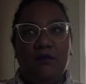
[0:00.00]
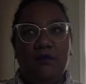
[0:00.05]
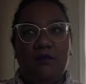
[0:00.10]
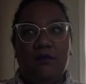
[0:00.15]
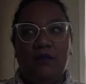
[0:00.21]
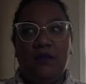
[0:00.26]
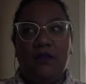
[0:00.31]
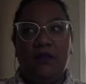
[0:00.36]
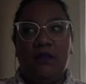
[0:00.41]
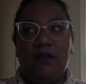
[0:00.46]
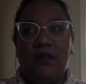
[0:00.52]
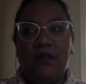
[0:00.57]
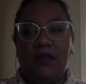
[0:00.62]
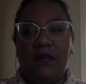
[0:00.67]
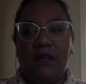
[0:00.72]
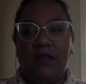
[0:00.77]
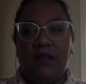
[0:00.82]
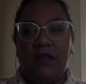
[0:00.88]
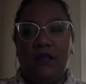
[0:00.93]
feel
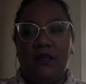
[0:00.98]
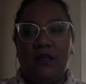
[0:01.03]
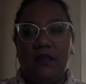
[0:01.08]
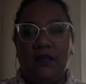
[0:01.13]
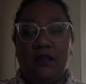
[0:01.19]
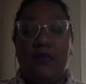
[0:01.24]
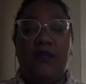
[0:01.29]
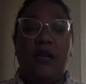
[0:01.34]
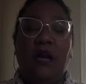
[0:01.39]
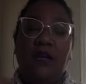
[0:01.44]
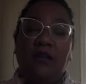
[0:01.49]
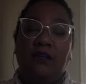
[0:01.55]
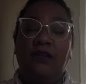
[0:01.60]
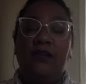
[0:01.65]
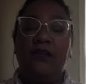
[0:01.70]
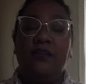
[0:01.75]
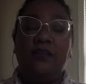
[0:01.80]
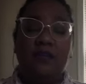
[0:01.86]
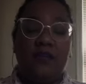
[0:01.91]
like, because I
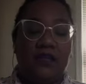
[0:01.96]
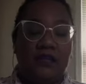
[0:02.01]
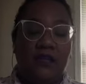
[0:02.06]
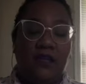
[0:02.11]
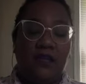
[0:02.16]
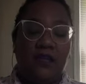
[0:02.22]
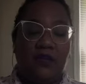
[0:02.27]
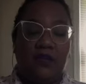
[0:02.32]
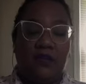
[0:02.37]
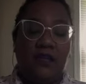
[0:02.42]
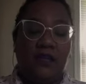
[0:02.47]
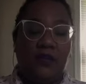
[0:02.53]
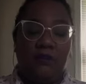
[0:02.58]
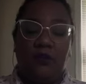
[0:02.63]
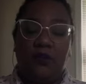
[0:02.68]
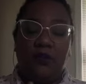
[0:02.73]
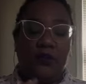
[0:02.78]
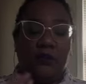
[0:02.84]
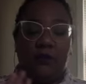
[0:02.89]
noticed on TikTok, and I'm
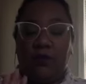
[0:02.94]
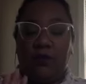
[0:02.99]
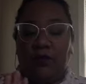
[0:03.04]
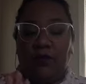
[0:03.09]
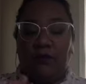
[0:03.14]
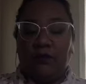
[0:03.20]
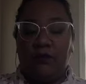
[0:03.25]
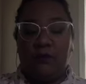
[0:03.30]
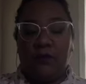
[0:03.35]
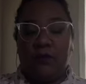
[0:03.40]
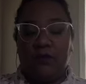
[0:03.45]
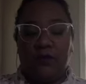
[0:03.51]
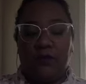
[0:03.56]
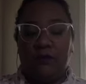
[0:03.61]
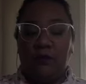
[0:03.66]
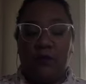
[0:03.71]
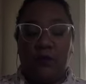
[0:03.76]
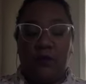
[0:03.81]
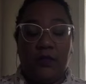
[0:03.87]
going to jump all over because I
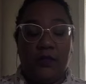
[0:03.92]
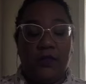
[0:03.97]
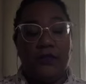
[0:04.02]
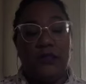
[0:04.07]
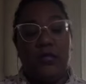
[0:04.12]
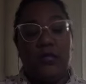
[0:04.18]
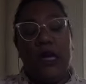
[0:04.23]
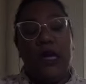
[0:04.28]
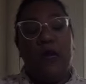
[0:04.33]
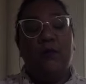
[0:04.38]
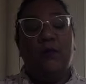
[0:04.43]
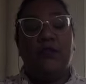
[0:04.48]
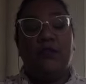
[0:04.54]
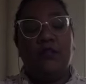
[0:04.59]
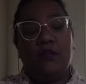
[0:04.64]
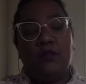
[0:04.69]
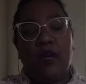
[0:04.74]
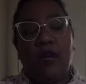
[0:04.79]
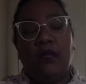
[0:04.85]
have so many questions. But
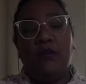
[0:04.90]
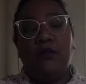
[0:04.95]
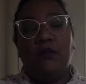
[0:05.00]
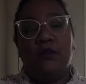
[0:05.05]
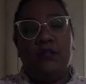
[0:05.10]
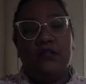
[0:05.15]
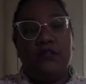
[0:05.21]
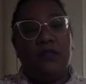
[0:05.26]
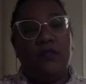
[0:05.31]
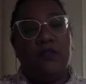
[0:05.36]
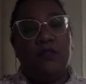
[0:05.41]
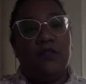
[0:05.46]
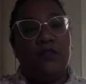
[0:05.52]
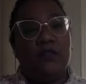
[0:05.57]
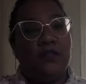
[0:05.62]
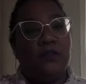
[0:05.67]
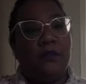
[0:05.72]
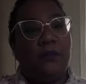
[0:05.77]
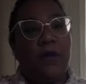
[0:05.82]
I know on TikTok you
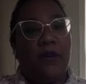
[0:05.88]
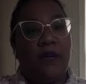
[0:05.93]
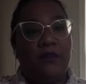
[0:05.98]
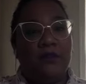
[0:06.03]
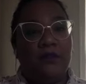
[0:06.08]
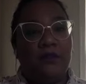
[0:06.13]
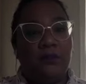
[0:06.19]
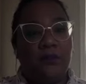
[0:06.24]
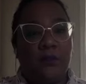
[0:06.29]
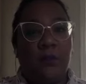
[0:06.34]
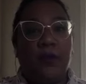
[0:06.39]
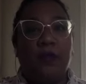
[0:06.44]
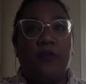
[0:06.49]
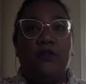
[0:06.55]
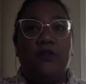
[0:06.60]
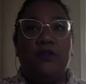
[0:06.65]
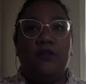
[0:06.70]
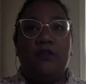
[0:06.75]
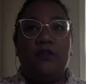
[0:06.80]
dress up as Superman,
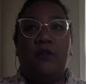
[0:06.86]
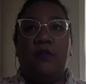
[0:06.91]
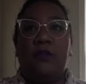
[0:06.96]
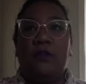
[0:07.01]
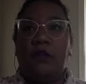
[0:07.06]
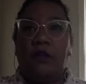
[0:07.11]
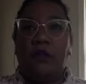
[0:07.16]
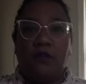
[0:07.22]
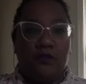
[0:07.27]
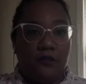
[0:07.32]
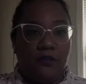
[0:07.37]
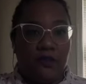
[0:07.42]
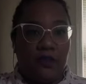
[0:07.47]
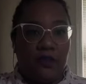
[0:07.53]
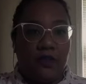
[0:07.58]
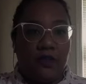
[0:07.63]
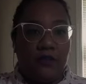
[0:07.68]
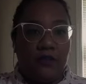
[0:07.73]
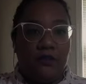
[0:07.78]
you dress up as Doctor
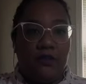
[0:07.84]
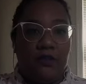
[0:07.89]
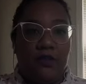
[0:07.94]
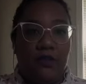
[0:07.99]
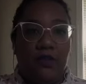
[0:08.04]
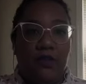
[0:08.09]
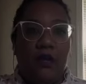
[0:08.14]
Strange,